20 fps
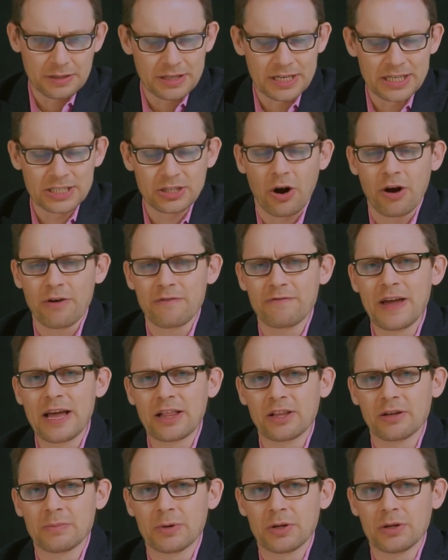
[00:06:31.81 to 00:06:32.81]
these are
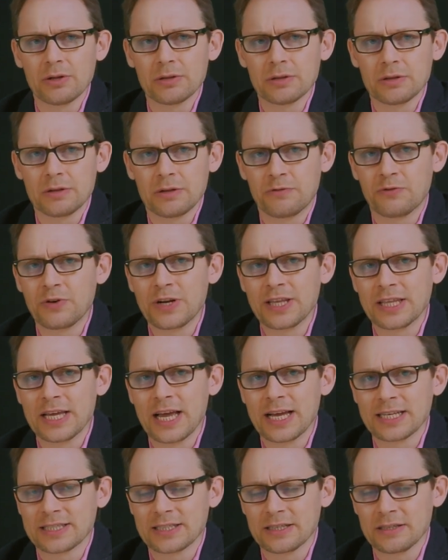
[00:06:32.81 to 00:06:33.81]
available freely
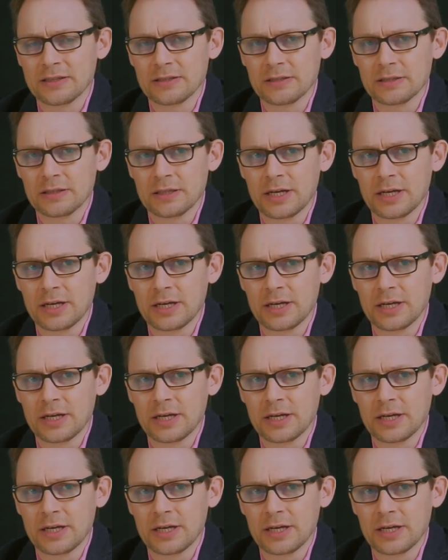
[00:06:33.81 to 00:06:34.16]
as a